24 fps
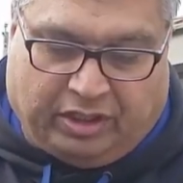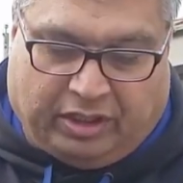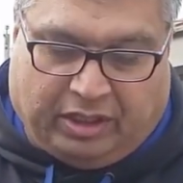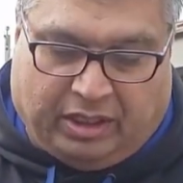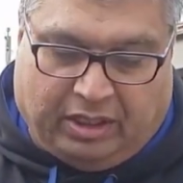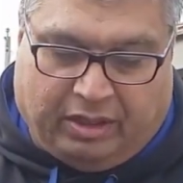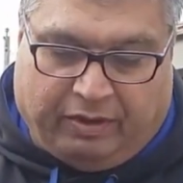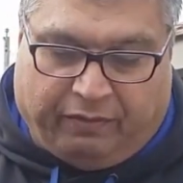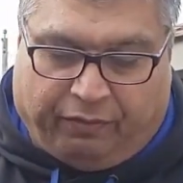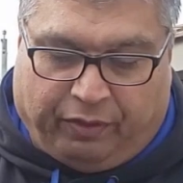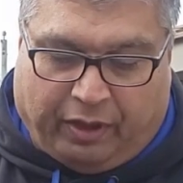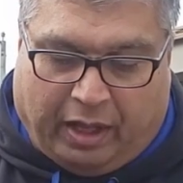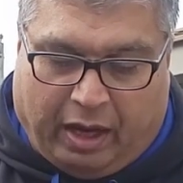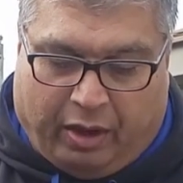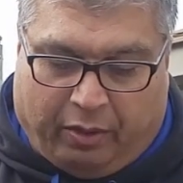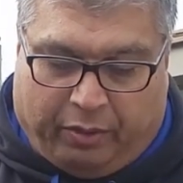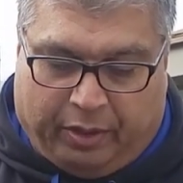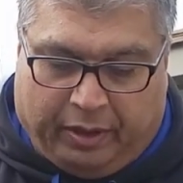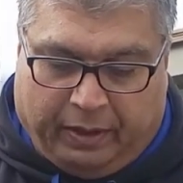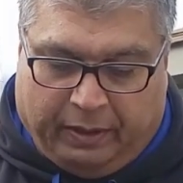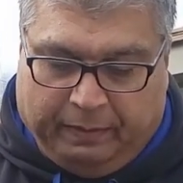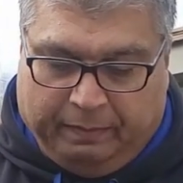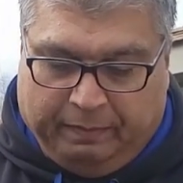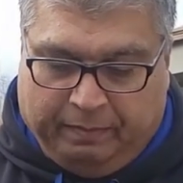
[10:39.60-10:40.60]
it in the
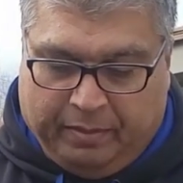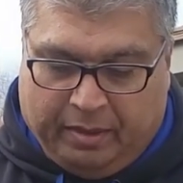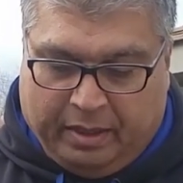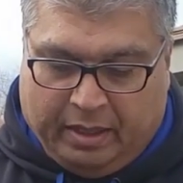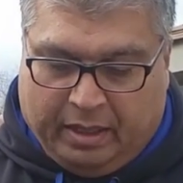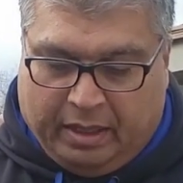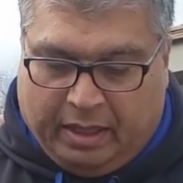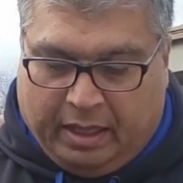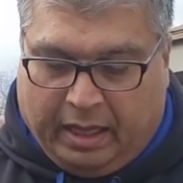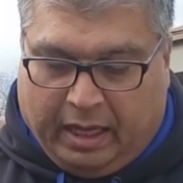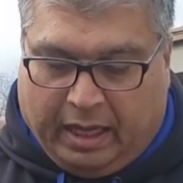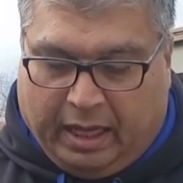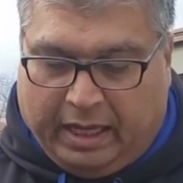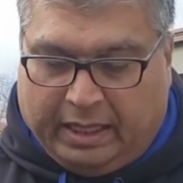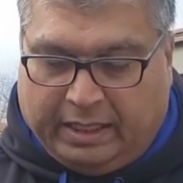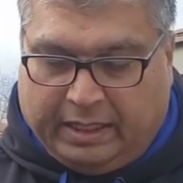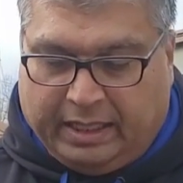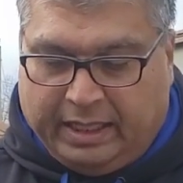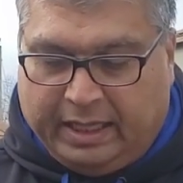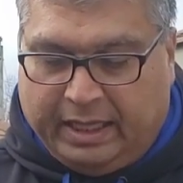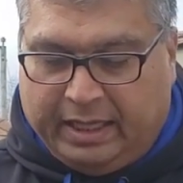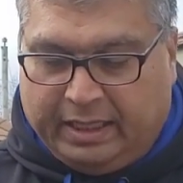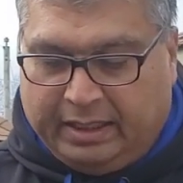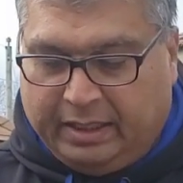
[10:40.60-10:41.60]
flour, and
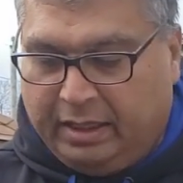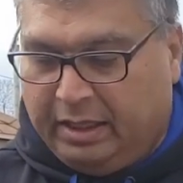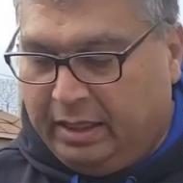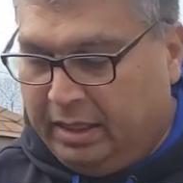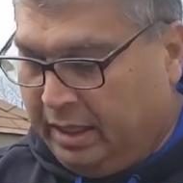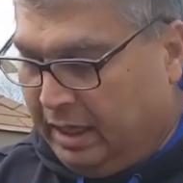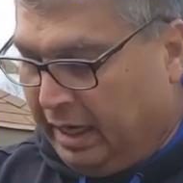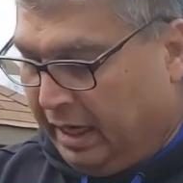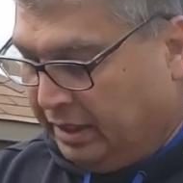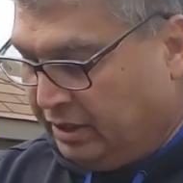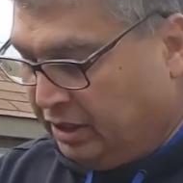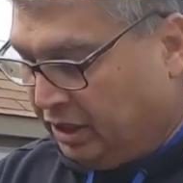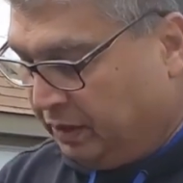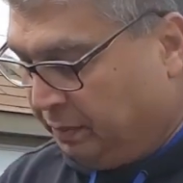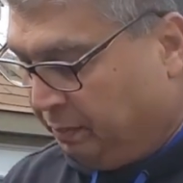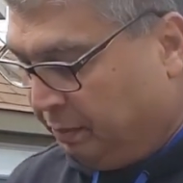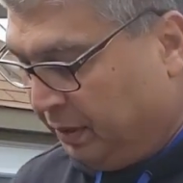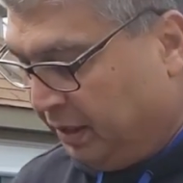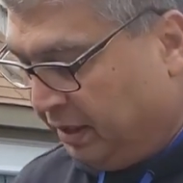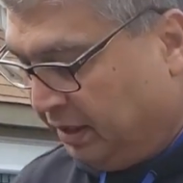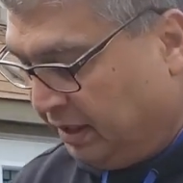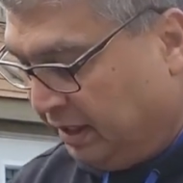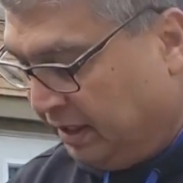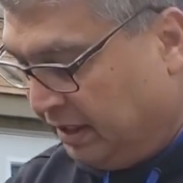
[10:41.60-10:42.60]
then I just
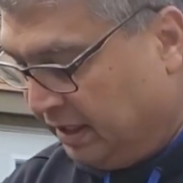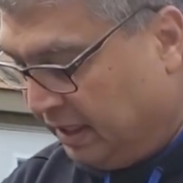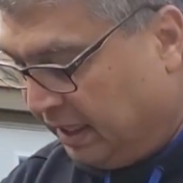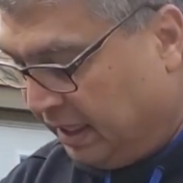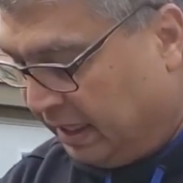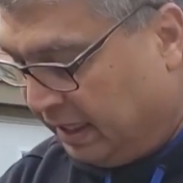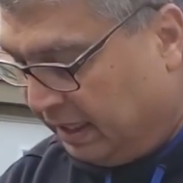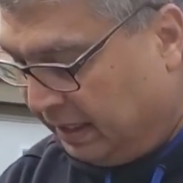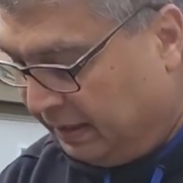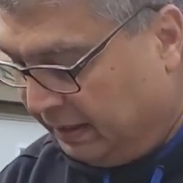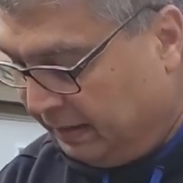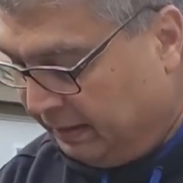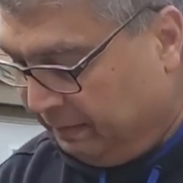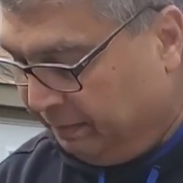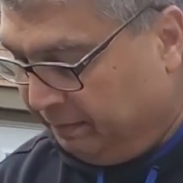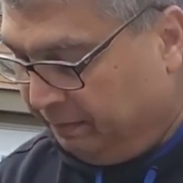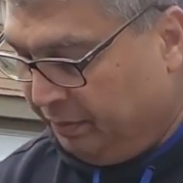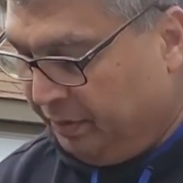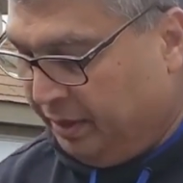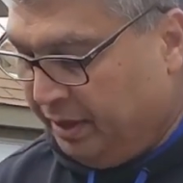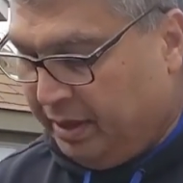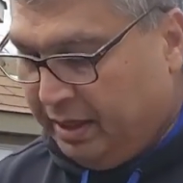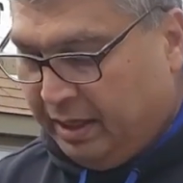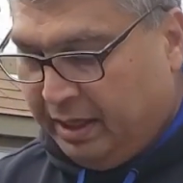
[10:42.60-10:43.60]
put it in the
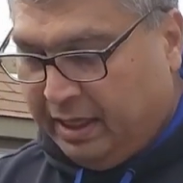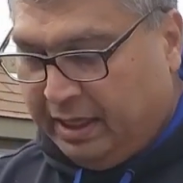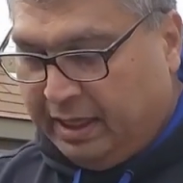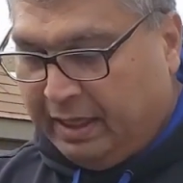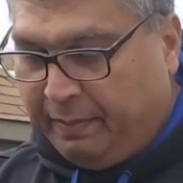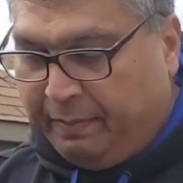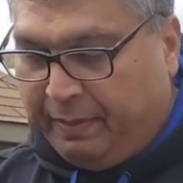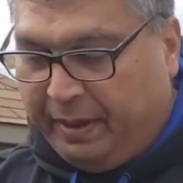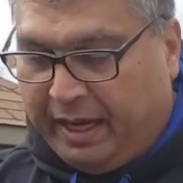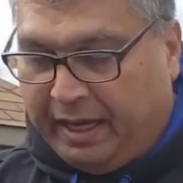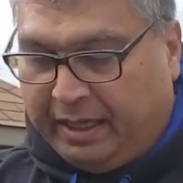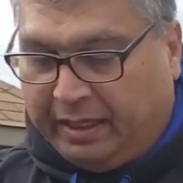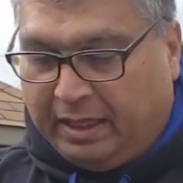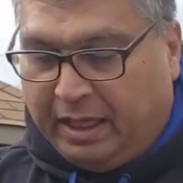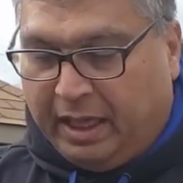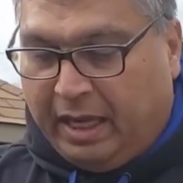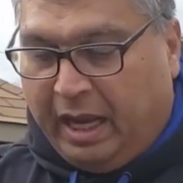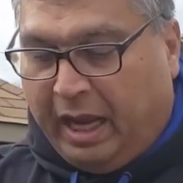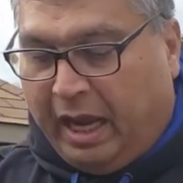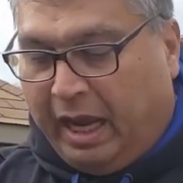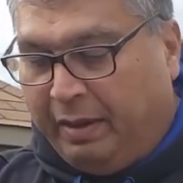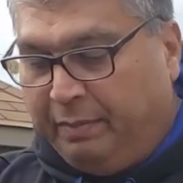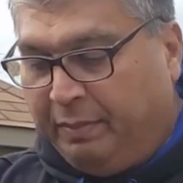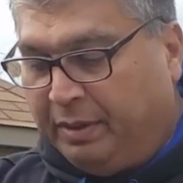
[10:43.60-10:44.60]
pan.
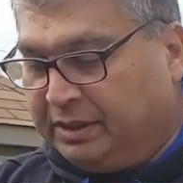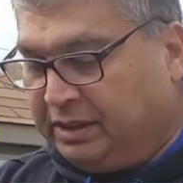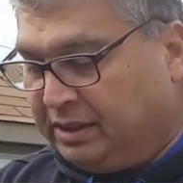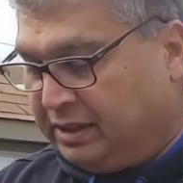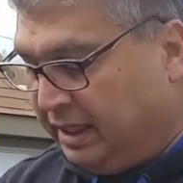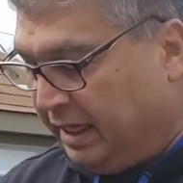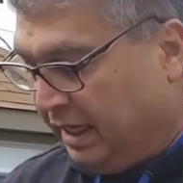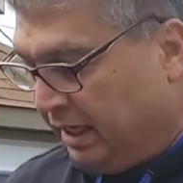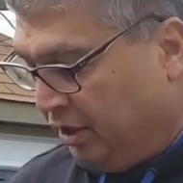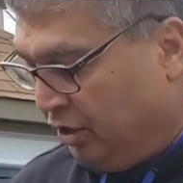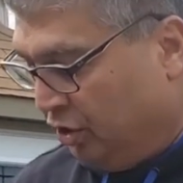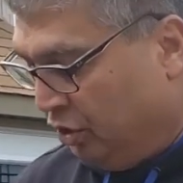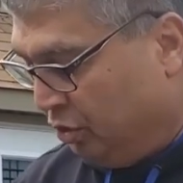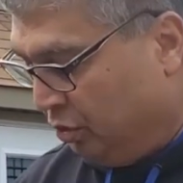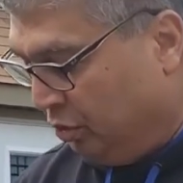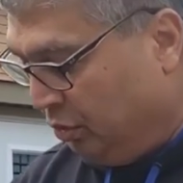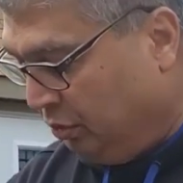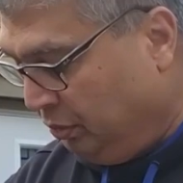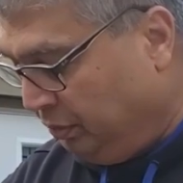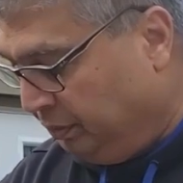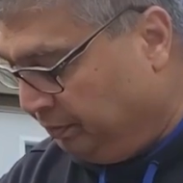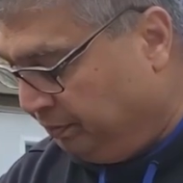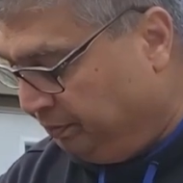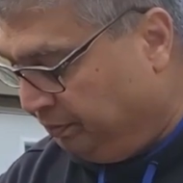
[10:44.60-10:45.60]
I must tell you
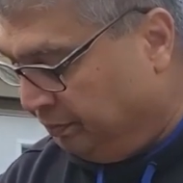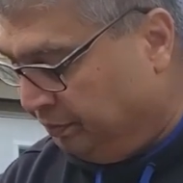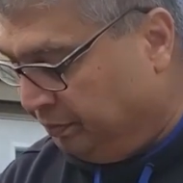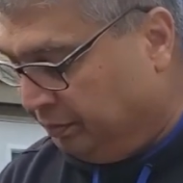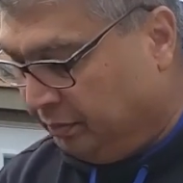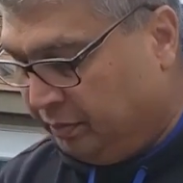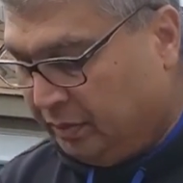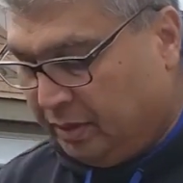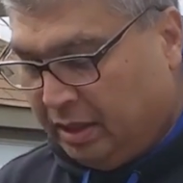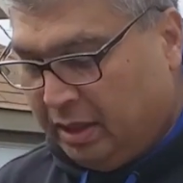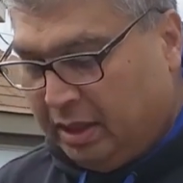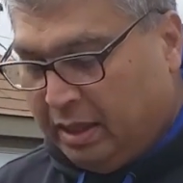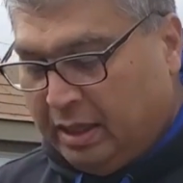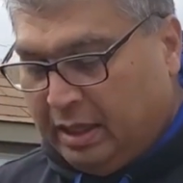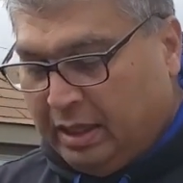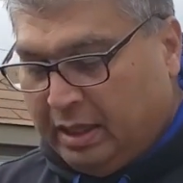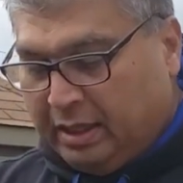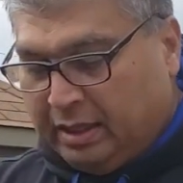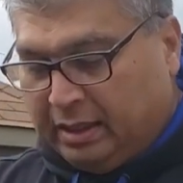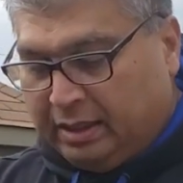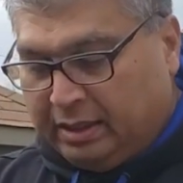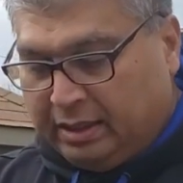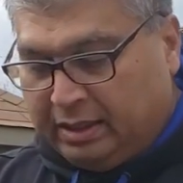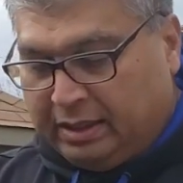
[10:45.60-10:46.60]

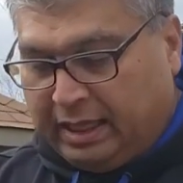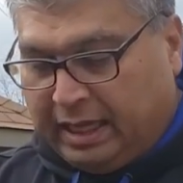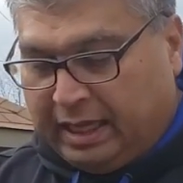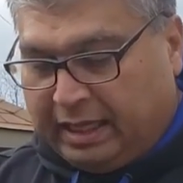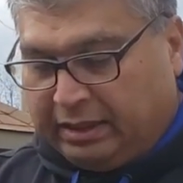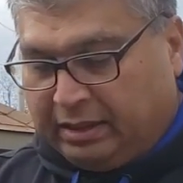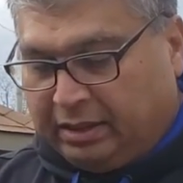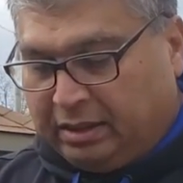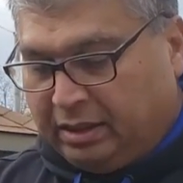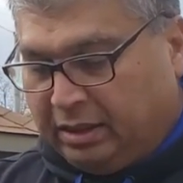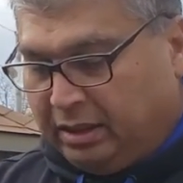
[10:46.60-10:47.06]
that